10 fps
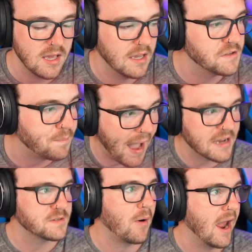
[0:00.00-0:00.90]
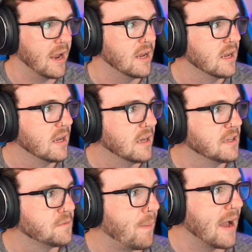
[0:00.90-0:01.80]
His back sprite
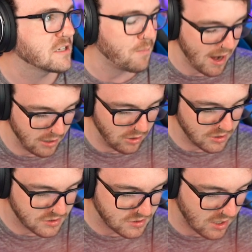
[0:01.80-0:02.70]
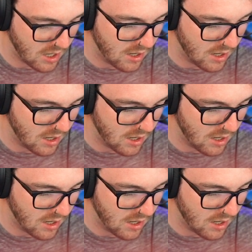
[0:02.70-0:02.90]
looks,